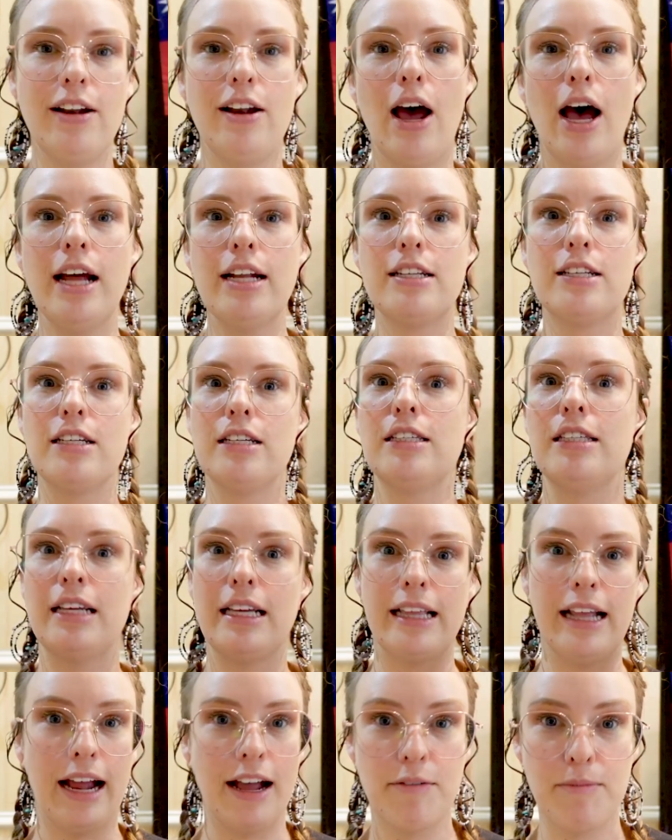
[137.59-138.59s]
Not to say
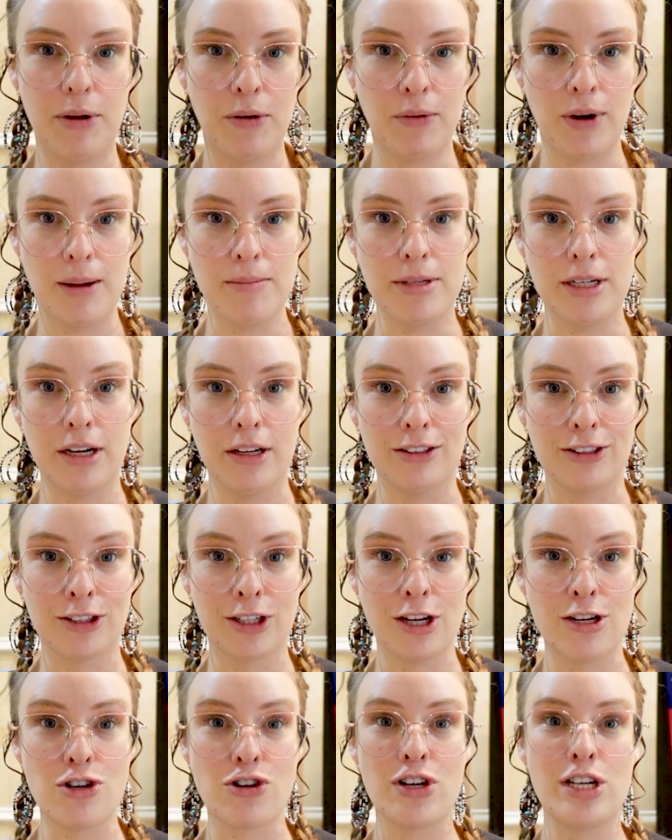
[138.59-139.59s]
that I've been robbed in other
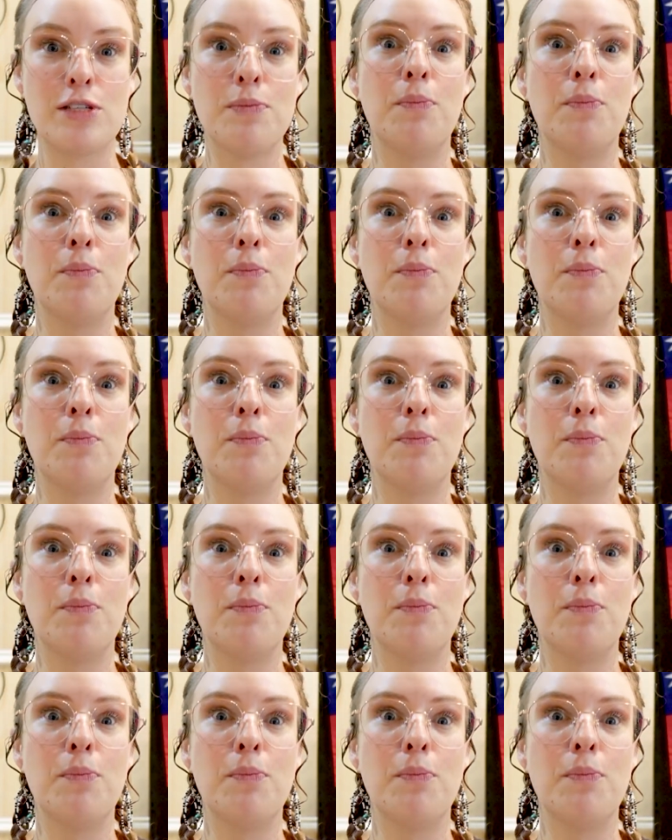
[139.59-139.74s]
countries,